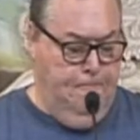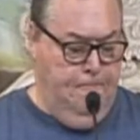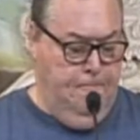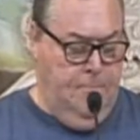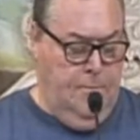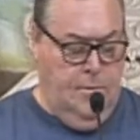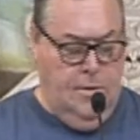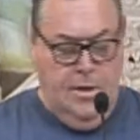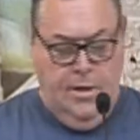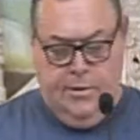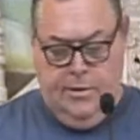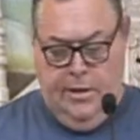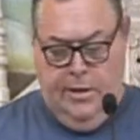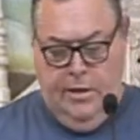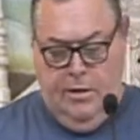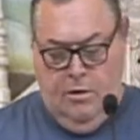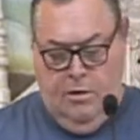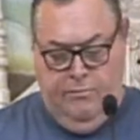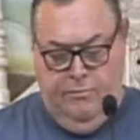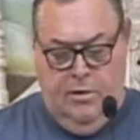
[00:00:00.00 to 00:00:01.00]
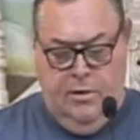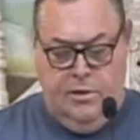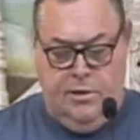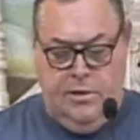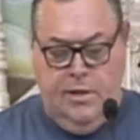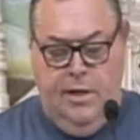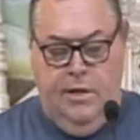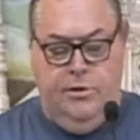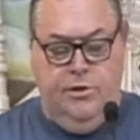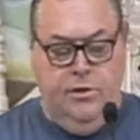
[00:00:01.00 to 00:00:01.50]
not to get off on a
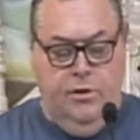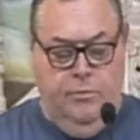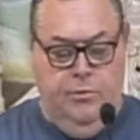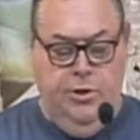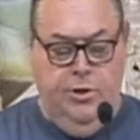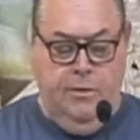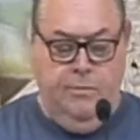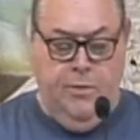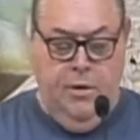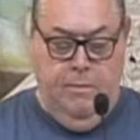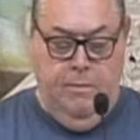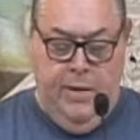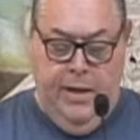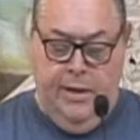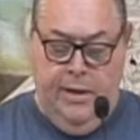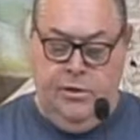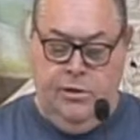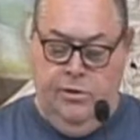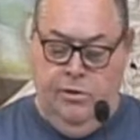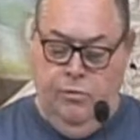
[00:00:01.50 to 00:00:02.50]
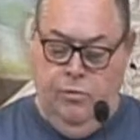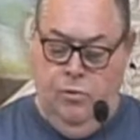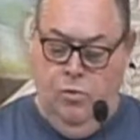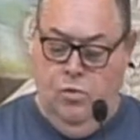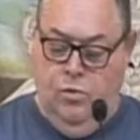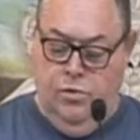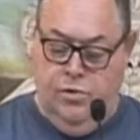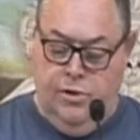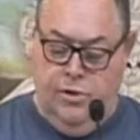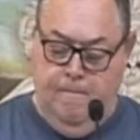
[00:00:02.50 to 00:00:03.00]
side subject, but back to the
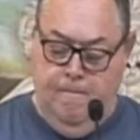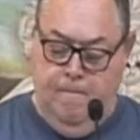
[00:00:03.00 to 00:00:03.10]
rules.